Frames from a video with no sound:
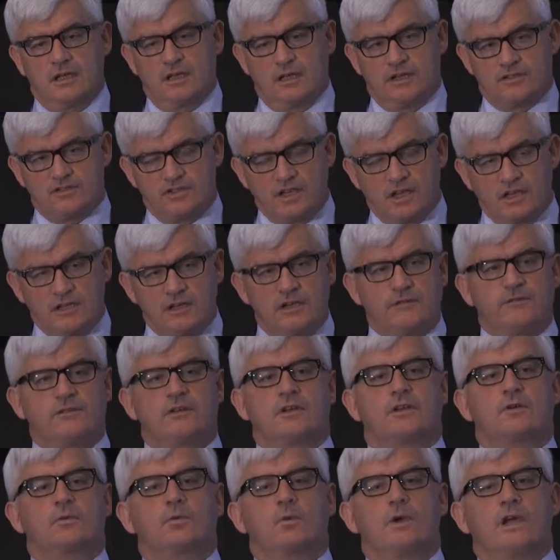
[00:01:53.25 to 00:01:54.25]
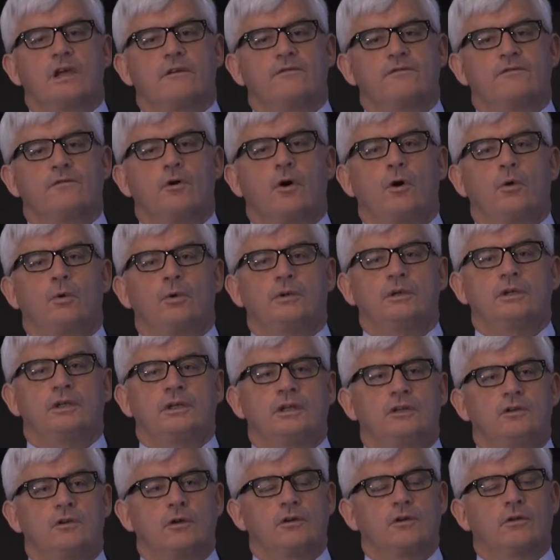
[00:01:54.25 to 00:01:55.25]
a significant way forward,
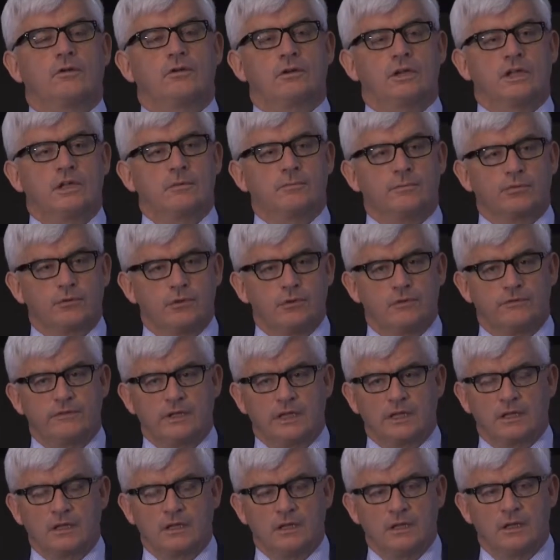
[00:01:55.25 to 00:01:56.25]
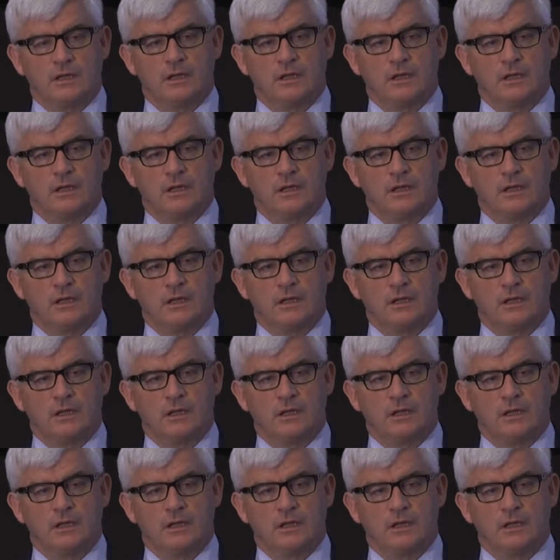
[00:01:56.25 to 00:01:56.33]
not only improving